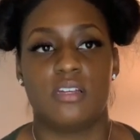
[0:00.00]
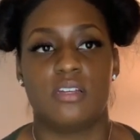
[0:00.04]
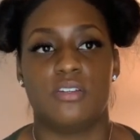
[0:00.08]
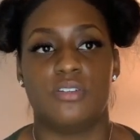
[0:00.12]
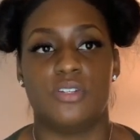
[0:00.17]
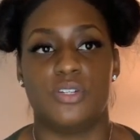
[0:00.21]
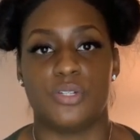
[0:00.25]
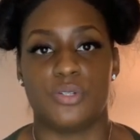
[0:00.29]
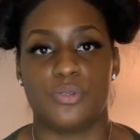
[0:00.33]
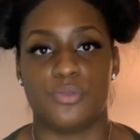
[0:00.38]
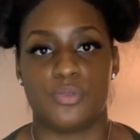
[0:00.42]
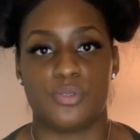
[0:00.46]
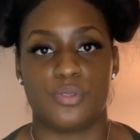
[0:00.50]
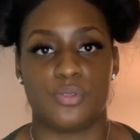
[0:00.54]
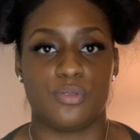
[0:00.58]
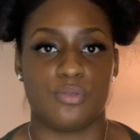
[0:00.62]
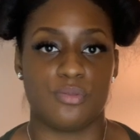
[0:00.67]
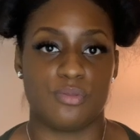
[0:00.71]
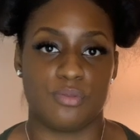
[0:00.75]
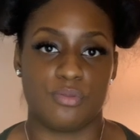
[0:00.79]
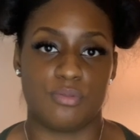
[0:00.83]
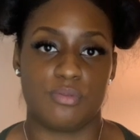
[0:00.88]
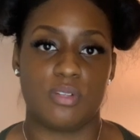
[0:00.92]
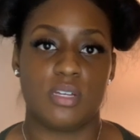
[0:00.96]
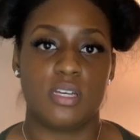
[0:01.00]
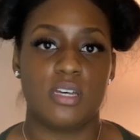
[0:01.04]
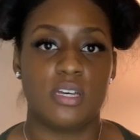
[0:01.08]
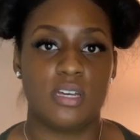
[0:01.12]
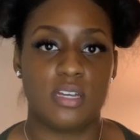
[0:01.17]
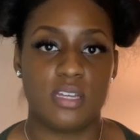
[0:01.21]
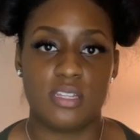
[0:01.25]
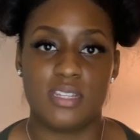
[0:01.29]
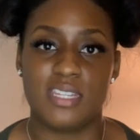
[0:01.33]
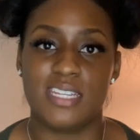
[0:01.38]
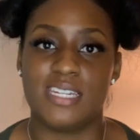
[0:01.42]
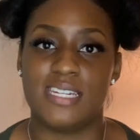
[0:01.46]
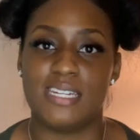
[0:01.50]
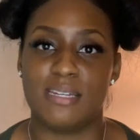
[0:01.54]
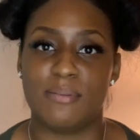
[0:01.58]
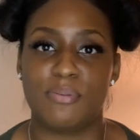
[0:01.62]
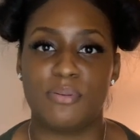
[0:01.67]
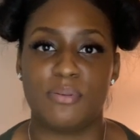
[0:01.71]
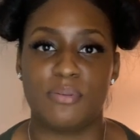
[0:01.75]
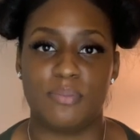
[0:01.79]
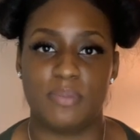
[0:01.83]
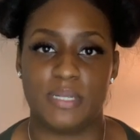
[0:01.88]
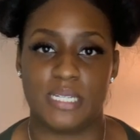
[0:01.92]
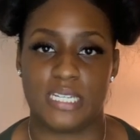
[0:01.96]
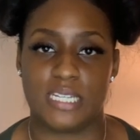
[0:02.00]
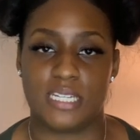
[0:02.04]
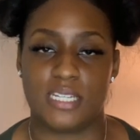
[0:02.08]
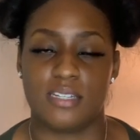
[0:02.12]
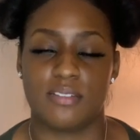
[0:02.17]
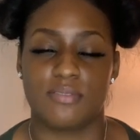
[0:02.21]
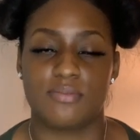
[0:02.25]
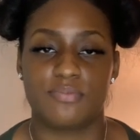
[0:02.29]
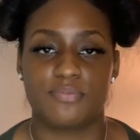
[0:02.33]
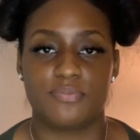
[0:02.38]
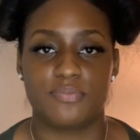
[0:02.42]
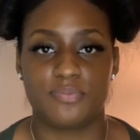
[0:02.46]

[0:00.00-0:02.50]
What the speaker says: due to the nipple being,